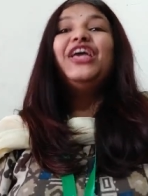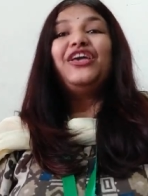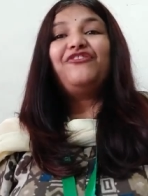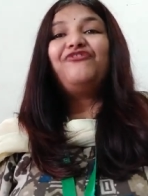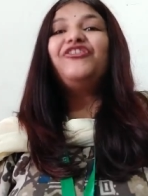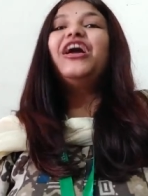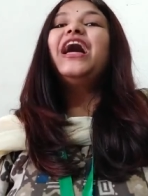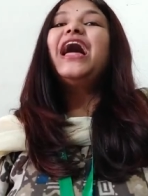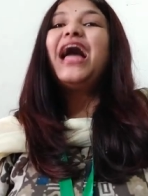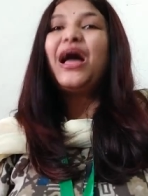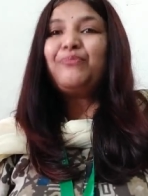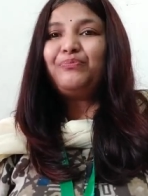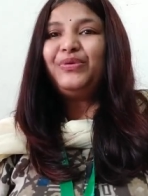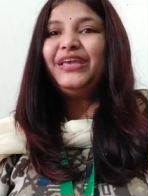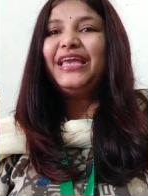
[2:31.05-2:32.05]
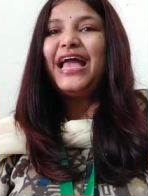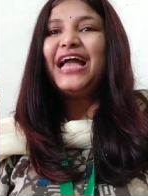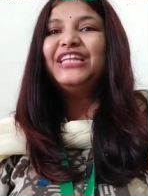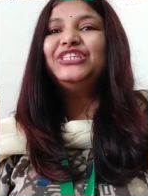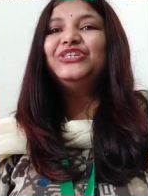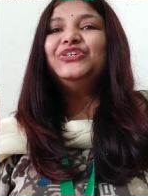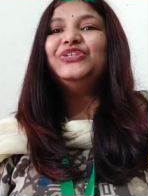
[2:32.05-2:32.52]
If you're happy
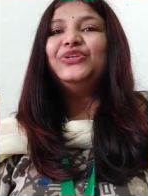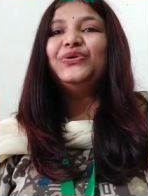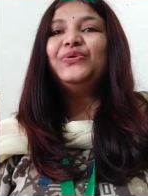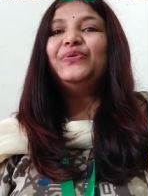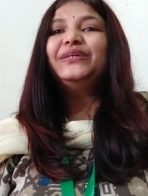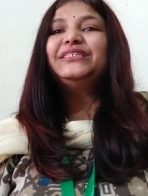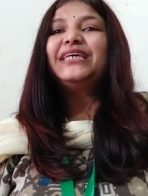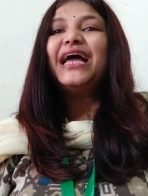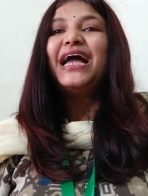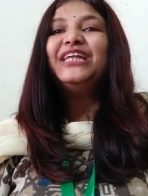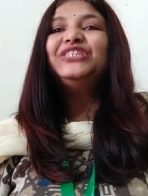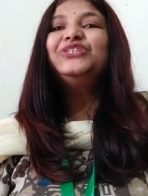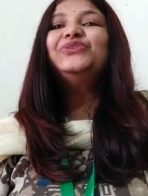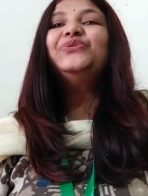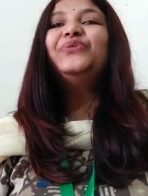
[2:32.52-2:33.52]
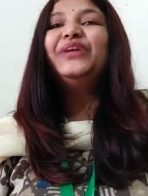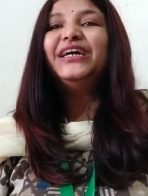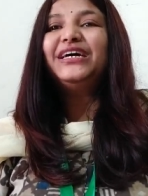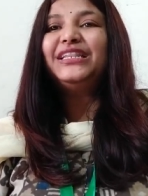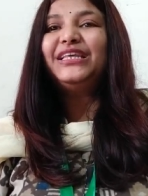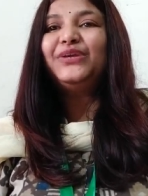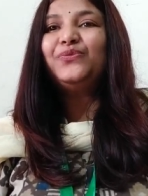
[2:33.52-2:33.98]
and you know it and you
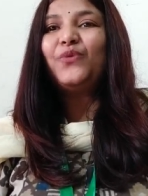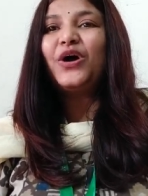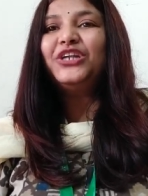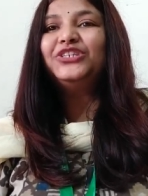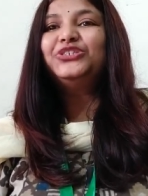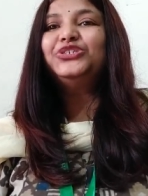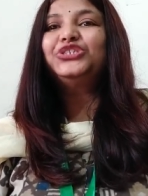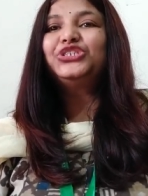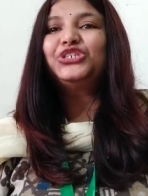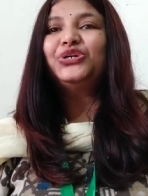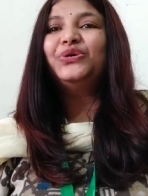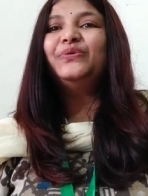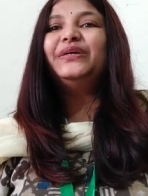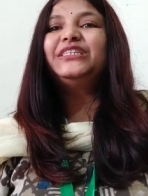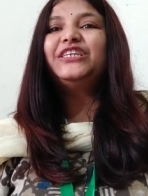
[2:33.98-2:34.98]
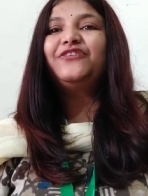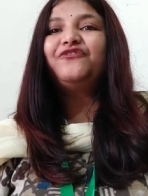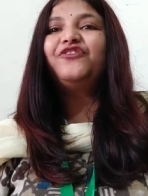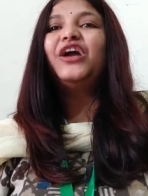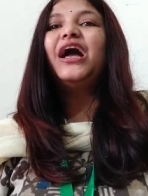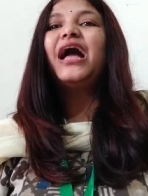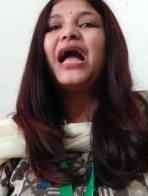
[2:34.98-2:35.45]
really want to show it.
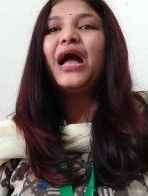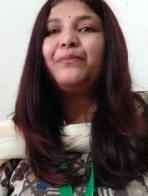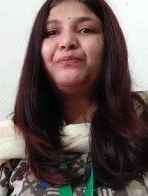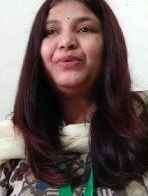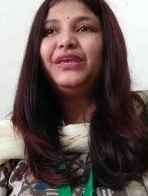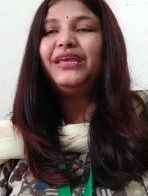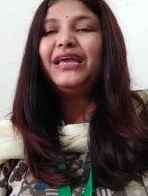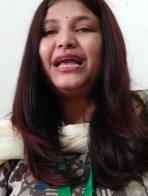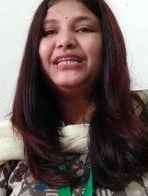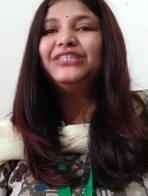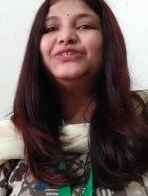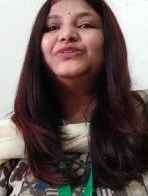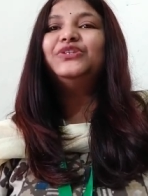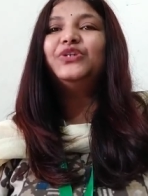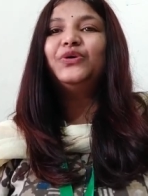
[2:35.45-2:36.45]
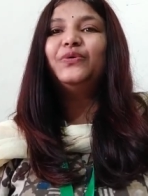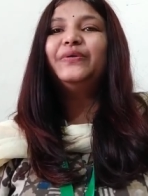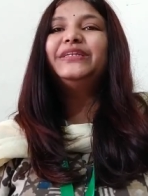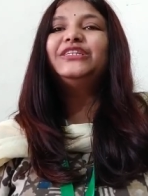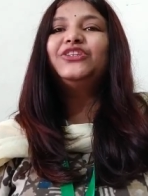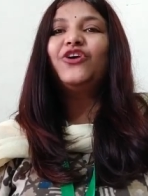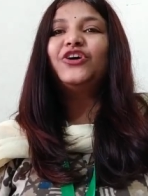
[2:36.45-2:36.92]
If you're happy and you know
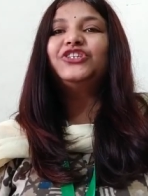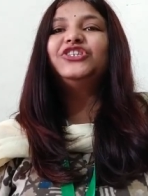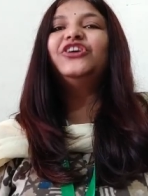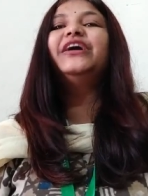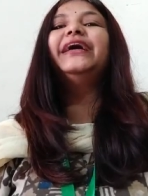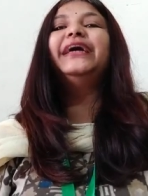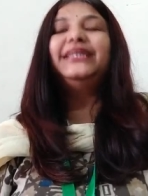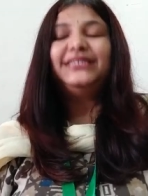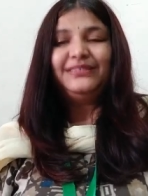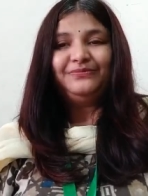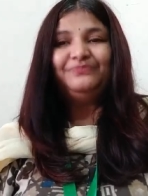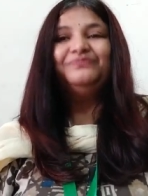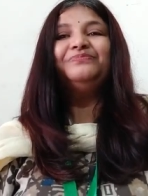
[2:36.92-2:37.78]
it, nod your head.